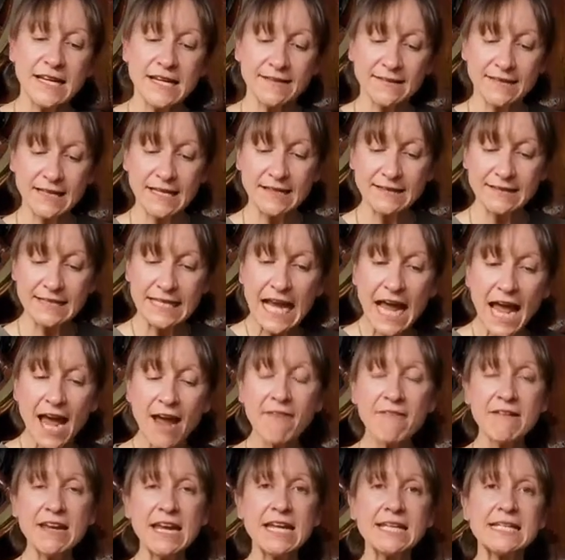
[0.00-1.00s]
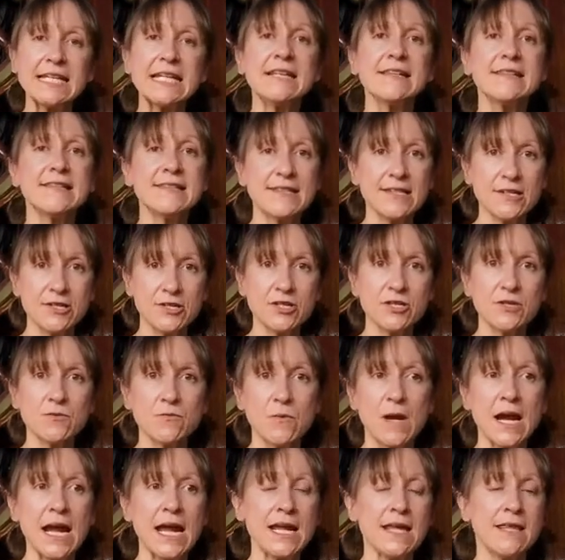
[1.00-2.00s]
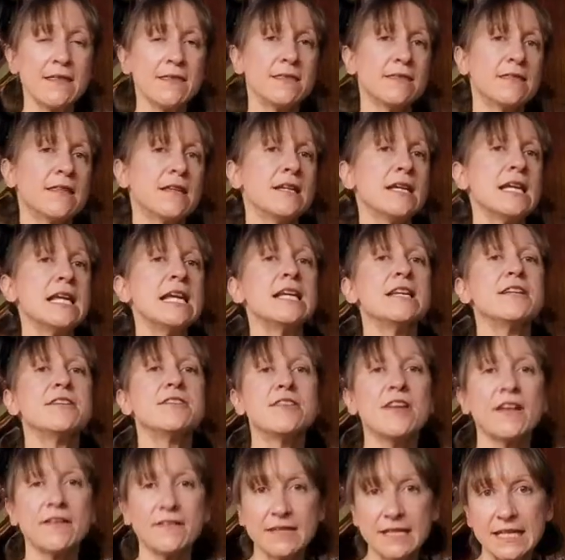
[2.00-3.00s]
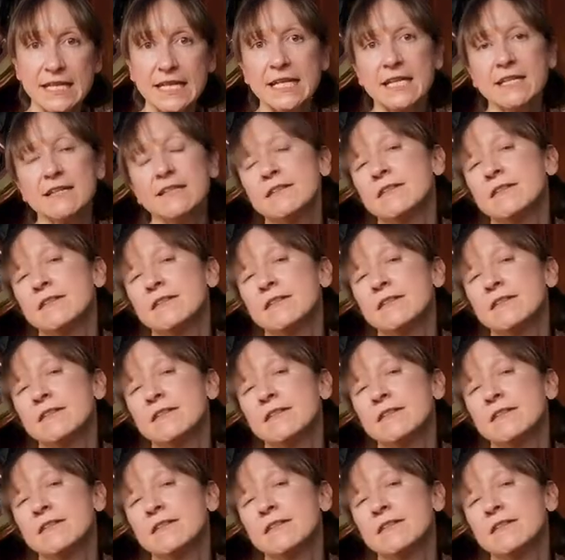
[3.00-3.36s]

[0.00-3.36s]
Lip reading: is carry it in such a way that it doesn't